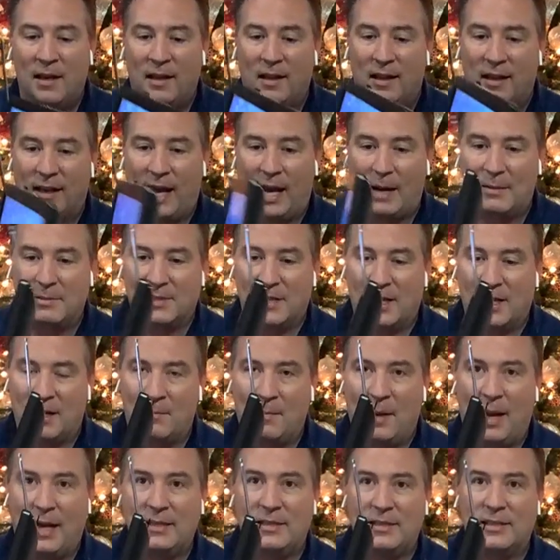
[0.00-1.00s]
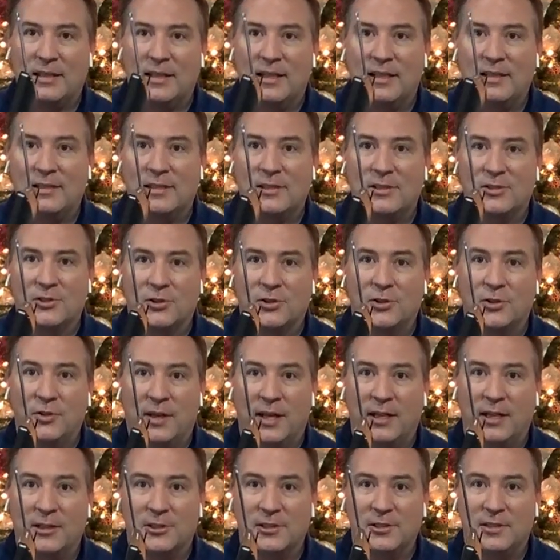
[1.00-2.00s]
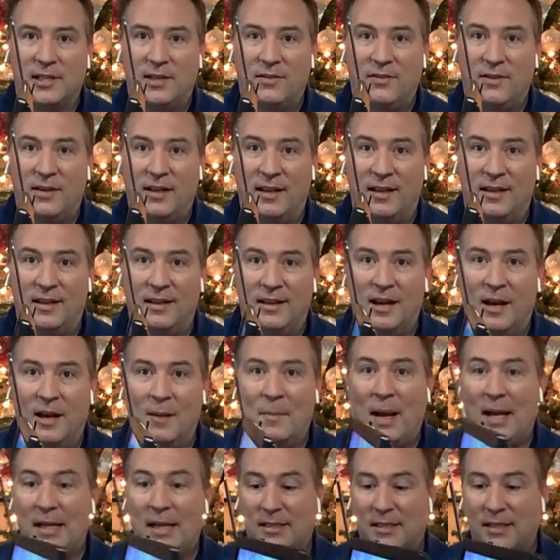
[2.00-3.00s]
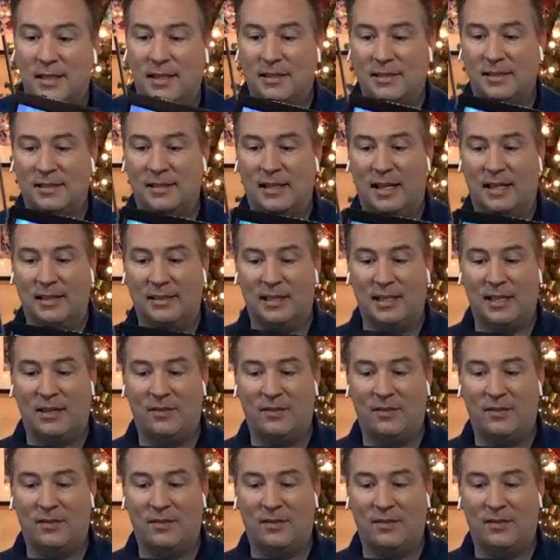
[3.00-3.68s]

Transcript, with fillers: Like Adam said, imagine this is your new kitchen TV. Imagine this is that